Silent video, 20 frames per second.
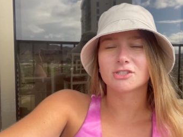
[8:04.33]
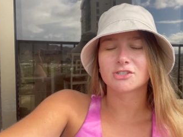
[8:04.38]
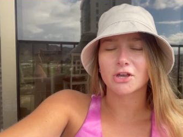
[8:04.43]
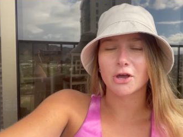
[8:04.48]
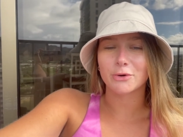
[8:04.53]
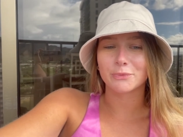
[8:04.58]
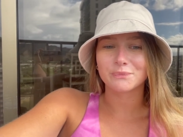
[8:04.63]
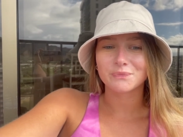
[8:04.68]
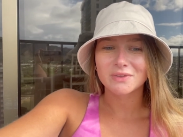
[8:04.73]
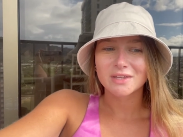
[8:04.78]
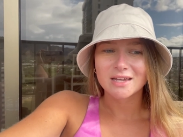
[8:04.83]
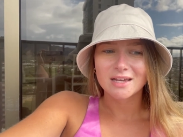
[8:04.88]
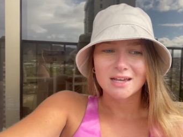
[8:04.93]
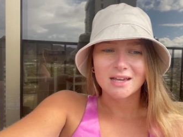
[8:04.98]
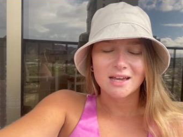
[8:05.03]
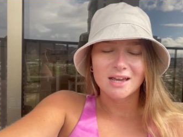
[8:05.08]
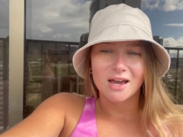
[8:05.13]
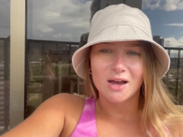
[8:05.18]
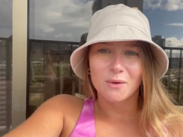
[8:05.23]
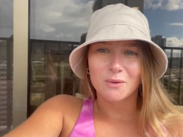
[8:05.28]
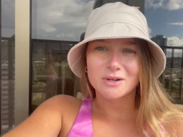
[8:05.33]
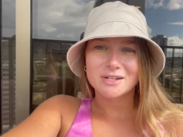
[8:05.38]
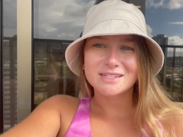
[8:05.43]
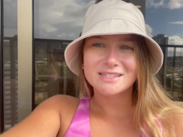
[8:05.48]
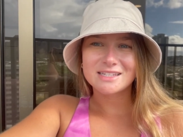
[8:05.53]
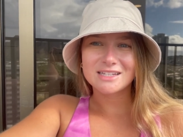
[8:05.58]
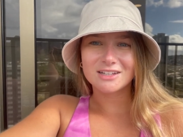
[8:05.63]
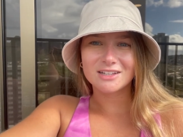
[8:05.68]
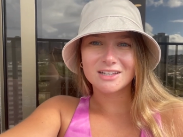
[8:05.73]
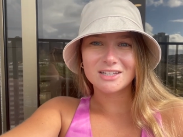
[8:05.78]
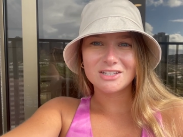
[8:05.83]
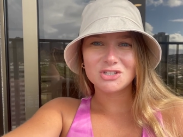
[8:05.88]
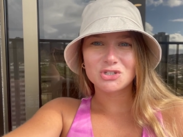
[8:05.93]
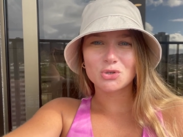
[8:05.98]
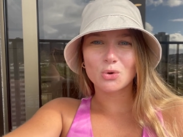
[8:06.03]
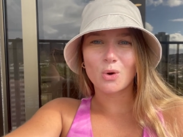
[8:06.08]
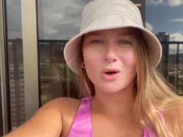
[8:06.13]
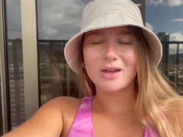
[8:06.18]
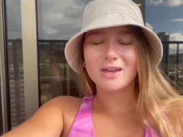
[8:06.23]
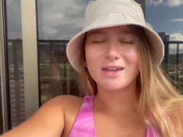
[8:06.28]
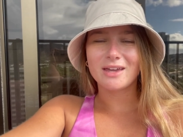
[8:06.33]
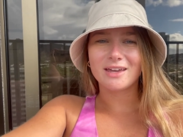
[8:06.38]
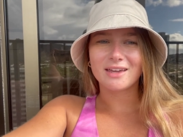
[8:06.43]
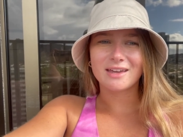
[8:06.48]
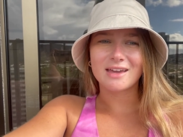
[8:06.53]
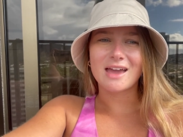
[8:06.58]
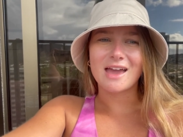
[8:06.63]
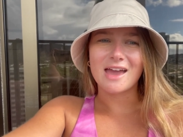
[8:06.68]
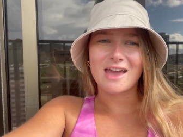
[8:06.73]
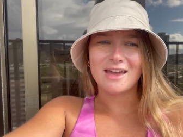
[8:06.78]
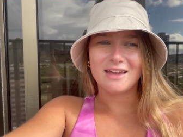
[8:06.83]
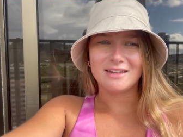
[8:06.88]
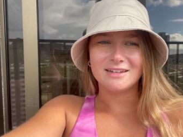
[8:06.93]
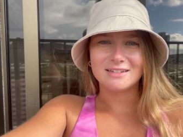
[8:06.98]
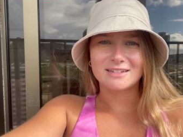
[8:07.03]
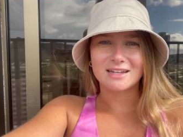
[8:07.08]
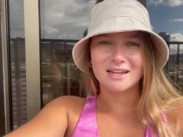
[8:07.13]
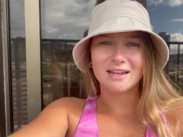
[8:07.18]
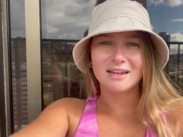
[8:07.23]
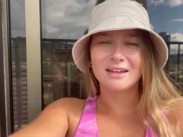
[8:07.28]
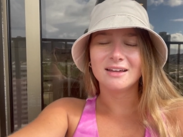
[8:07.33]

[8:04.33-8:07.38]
So we're still enjoying and